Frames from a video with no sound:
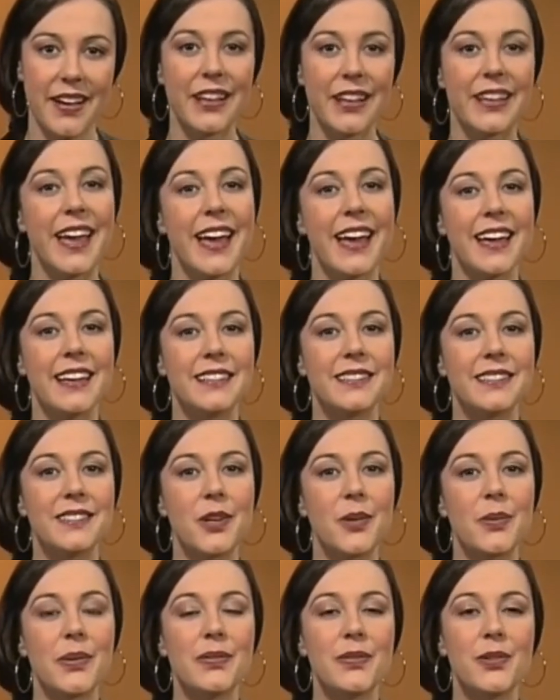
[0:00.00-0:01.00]
Okay,
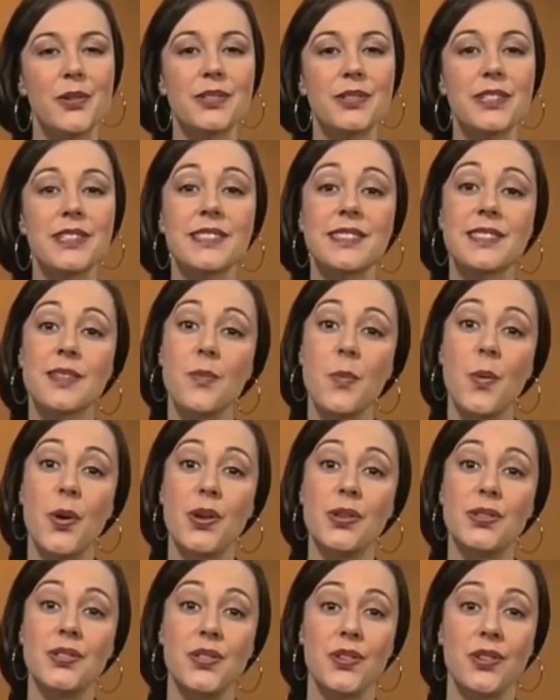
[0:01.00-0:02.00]
so we've looked at some
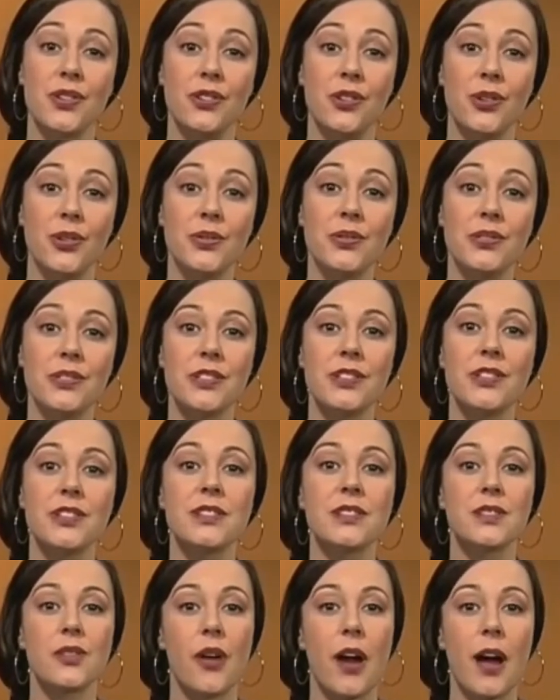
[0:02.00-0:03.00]
words you can use to
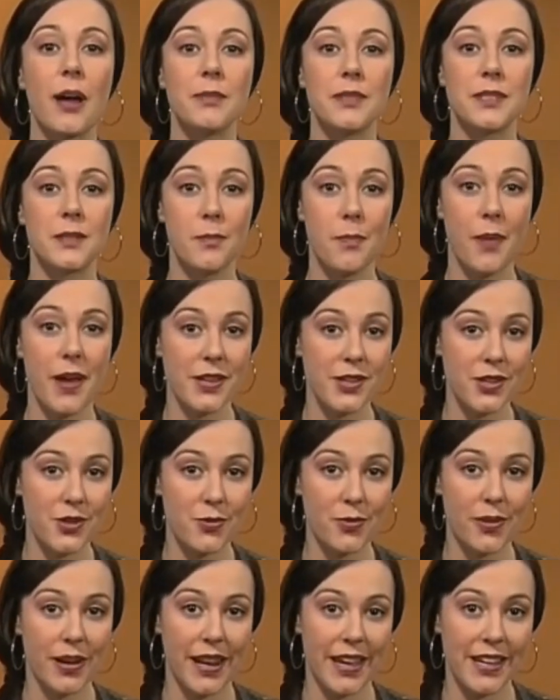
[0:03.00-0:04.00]
describe
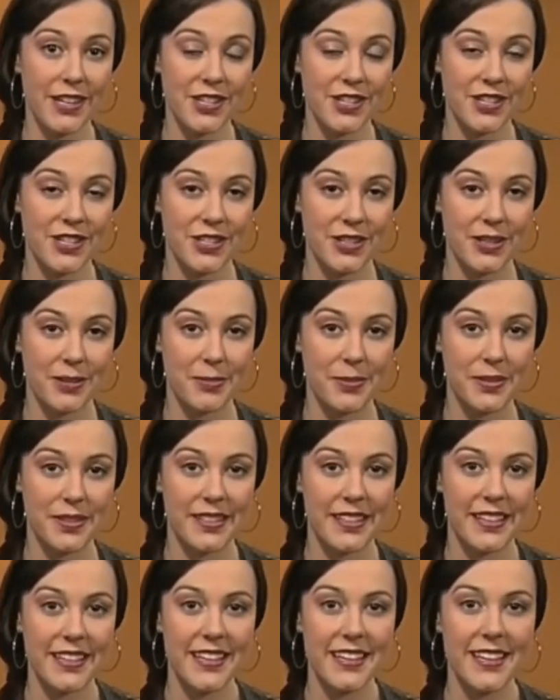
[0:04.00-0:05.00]
spatial
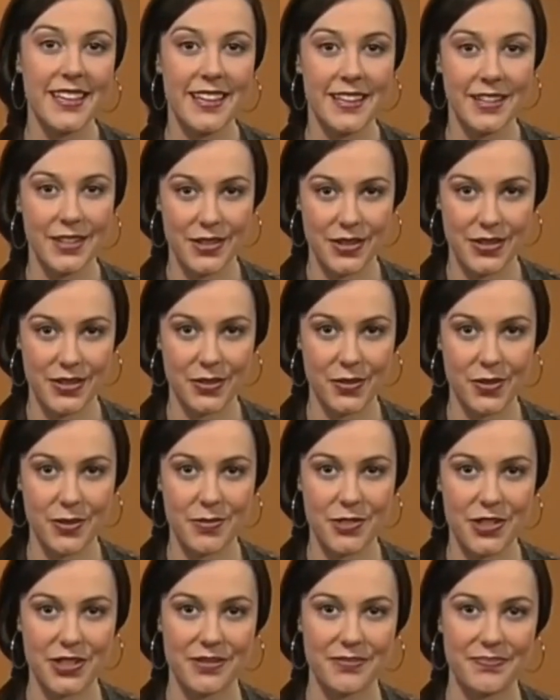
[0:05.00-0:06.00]
relationships in a
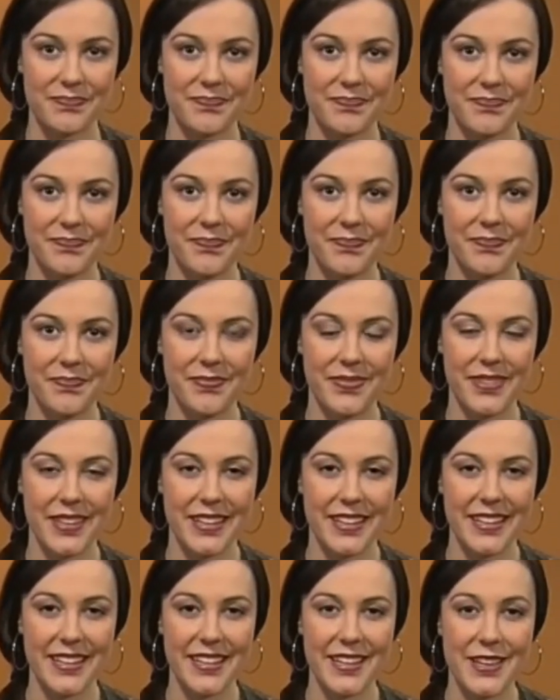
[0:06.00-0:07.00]
description.
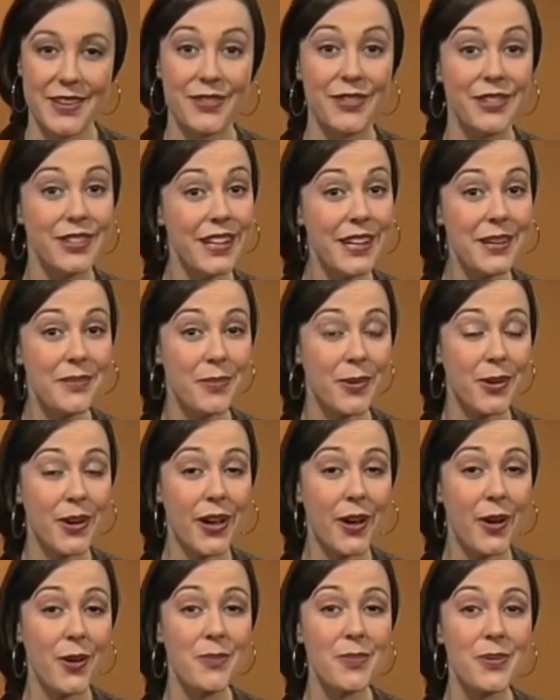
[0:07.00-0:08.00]
If you need
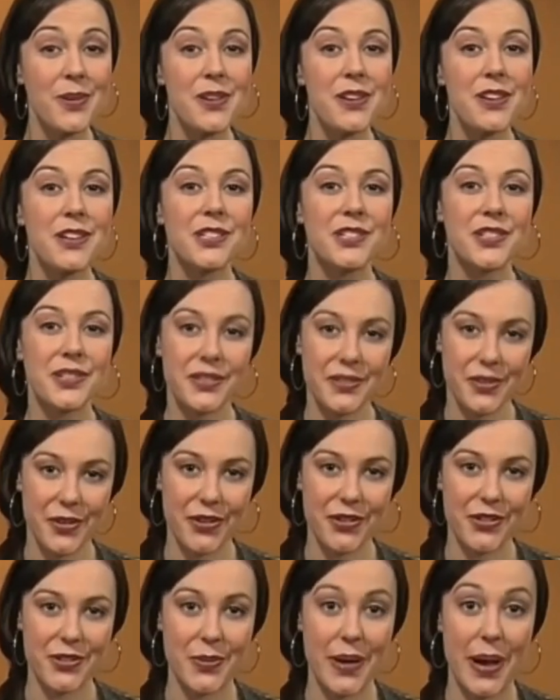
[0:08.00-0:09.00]
more help, just
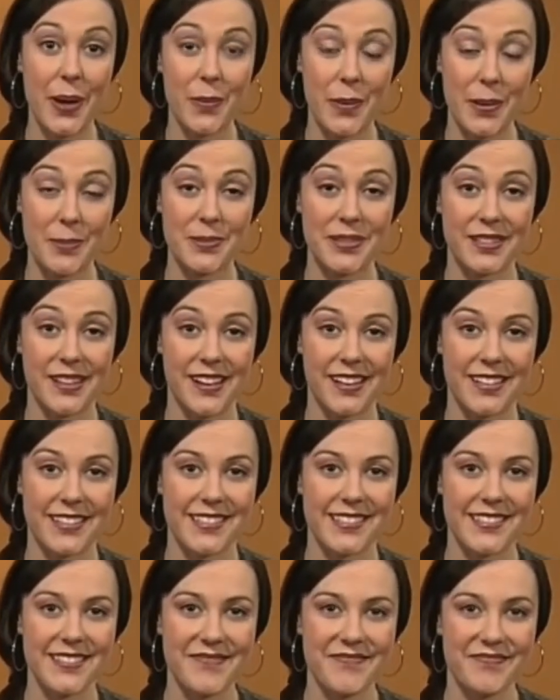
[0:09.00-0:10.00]
go to our website.